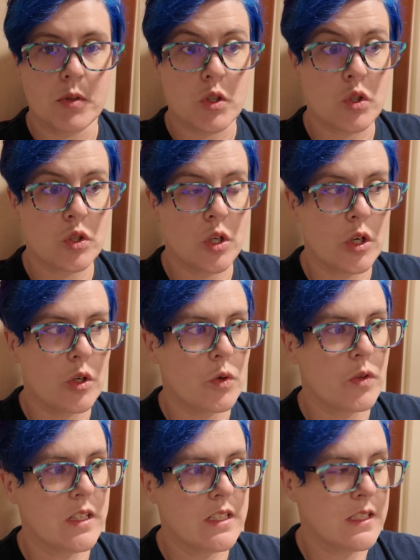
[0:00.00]

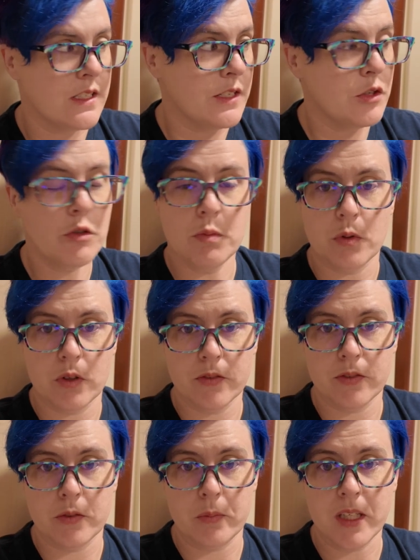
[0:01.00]
So this is a new port
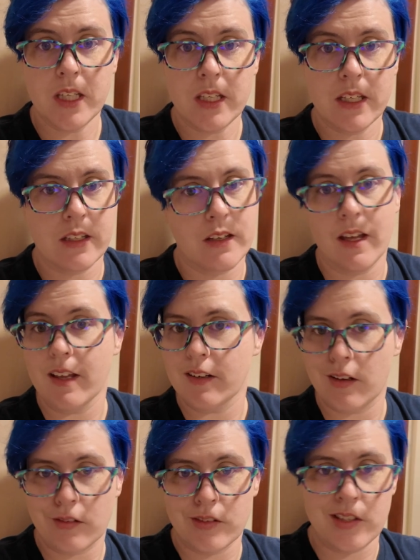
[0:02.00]
for me and
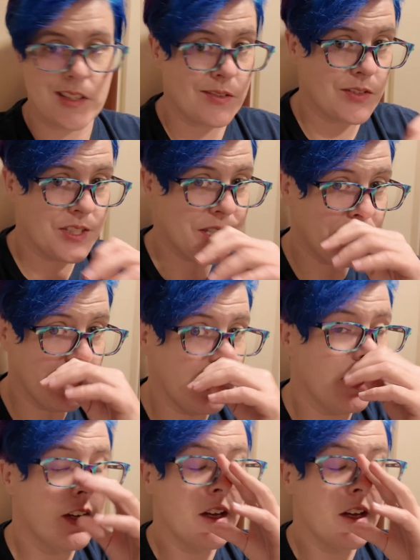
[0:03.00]
obviously for Sarah.